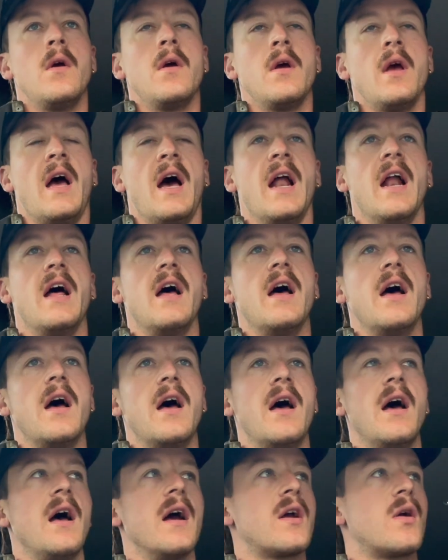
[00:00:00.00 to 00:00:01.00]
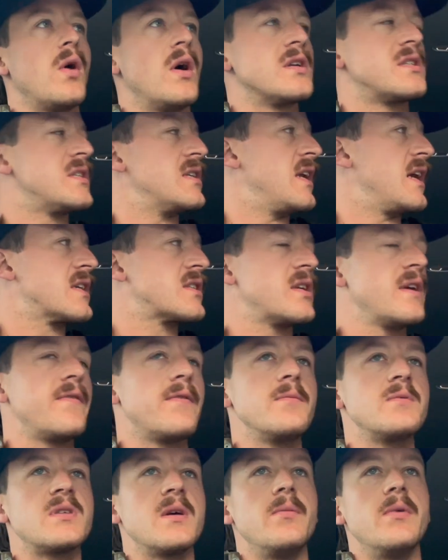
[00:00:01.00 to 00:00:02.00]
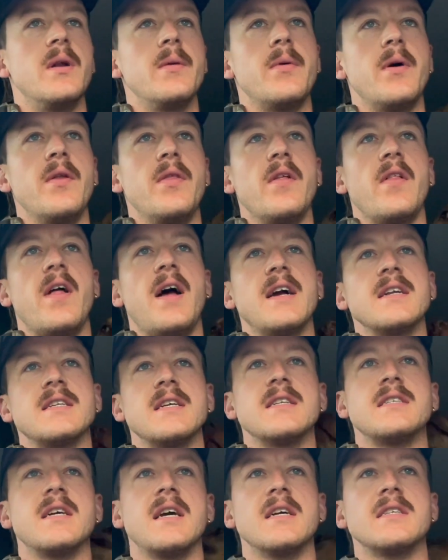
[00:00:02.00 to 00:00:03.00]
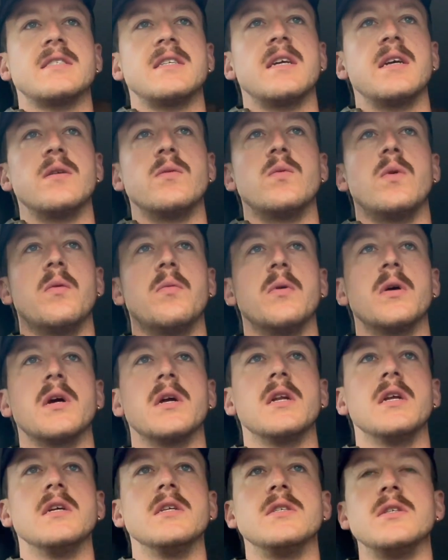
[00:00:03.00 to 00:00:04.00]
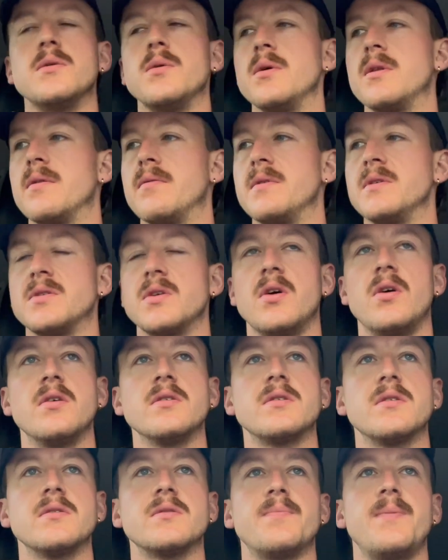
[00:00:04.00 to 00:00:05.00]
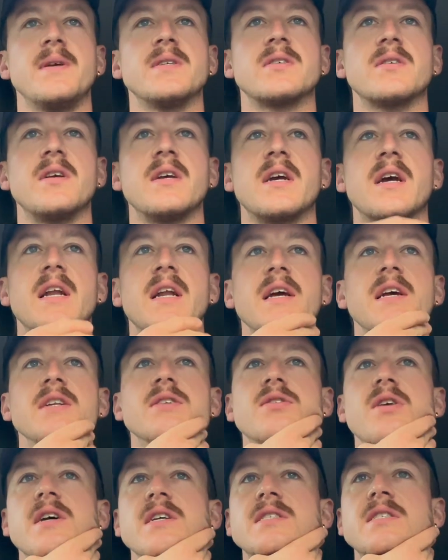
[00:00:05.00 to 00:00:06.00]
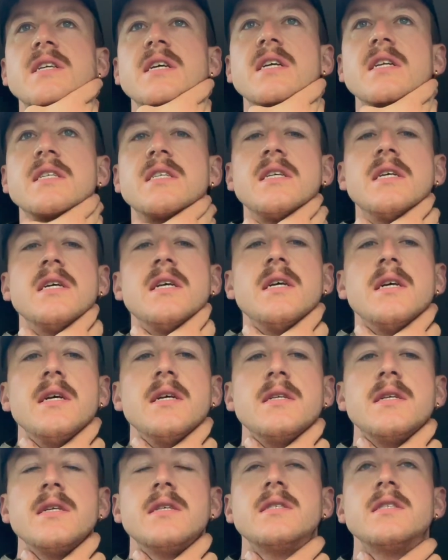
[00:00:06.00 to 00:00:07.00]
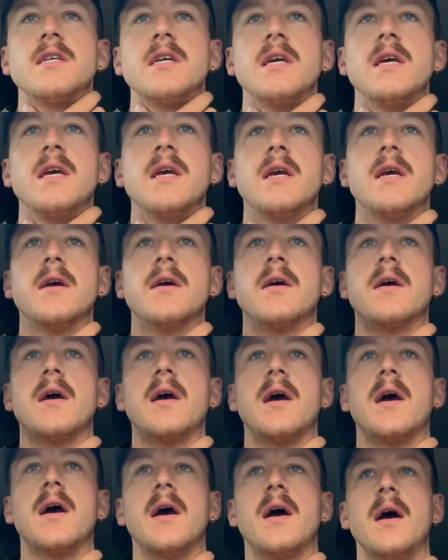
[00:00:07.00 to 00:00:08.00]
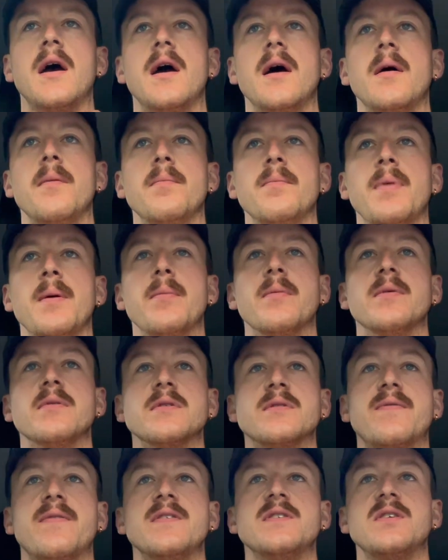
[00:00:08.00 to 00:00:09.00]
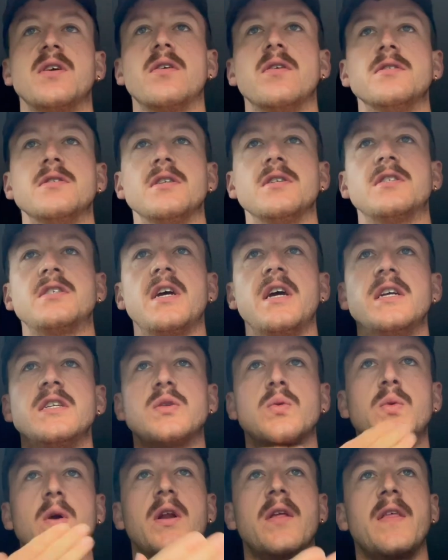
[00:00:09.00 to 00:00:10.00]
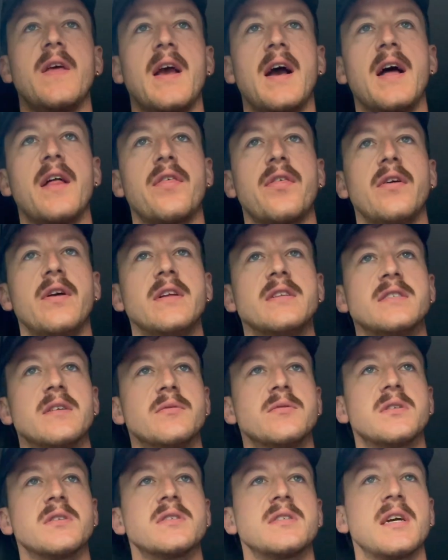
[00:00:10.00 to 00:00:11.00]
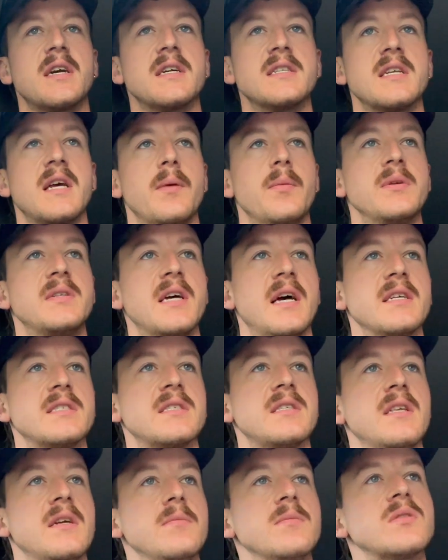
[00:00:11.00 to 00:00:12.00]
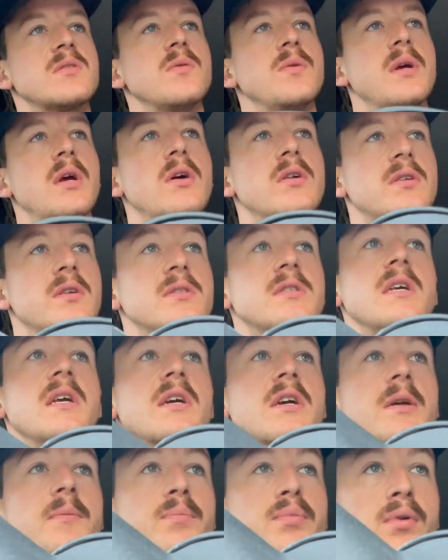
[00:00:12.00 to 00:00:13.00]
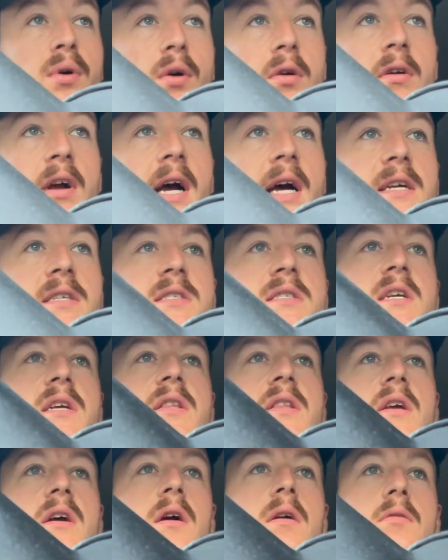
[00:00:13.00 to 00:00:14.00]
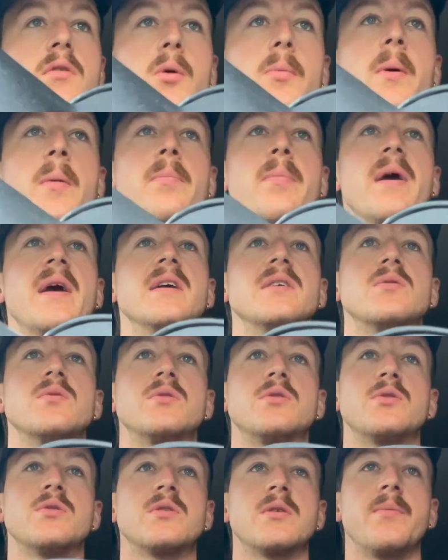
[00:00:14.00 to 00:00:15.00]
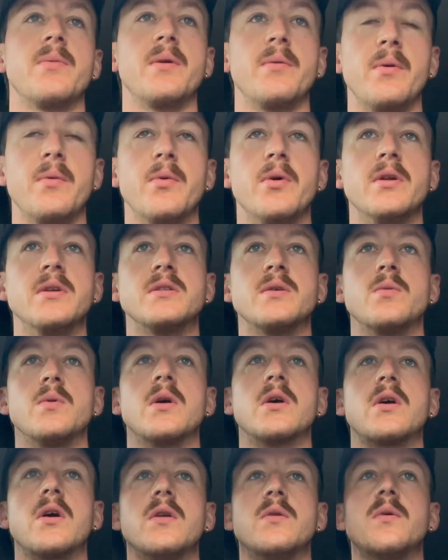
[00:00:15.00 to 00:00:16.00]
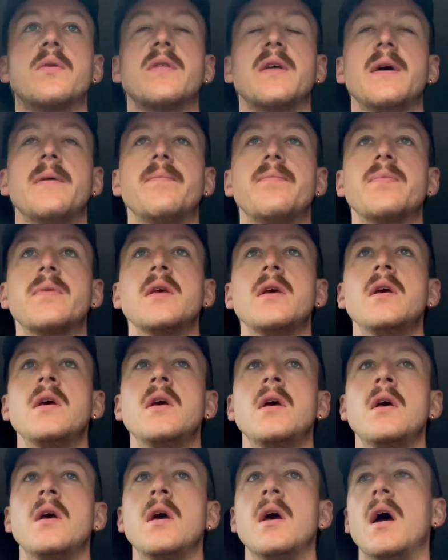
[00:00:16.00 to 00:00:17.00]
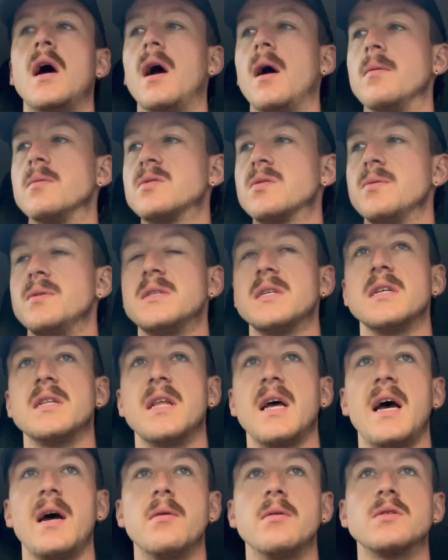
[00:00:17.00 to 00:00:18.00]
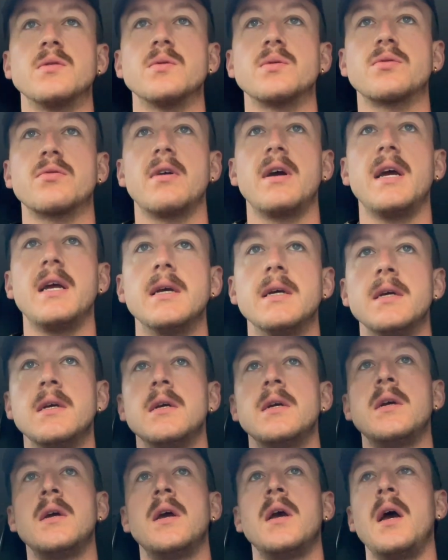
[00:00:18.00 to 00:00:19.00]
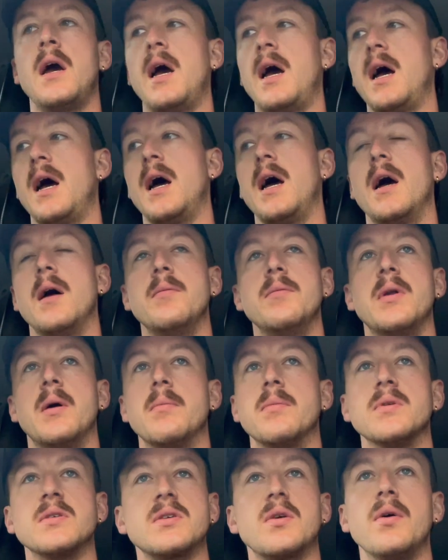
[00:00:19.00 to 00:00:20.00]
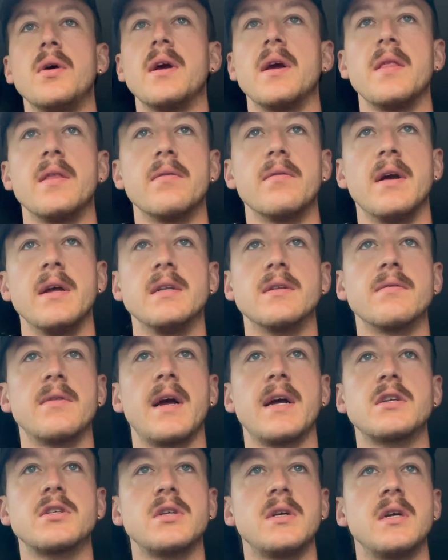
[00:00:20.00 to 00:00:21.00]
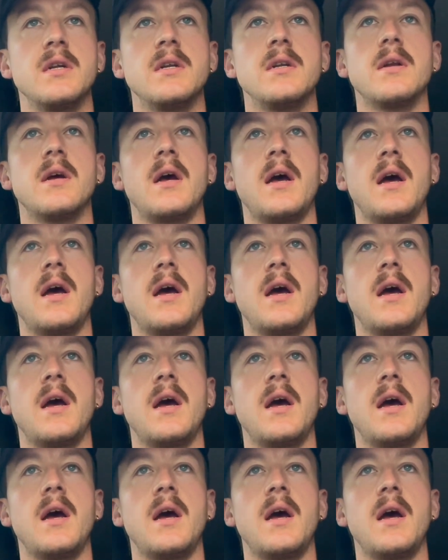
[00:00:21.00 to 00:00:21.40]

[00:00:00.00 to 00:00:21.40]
Had a question actually from someone about the lactate testing and what we're going to do with the results. It's basically kind of interesting to see people's physiology change. One of the athletes, that was the second time we tested them, so we got to see good progress in their aerobic base, which was something we wanted to work on with them. So we did that, which was great. Numbers going in the right direction.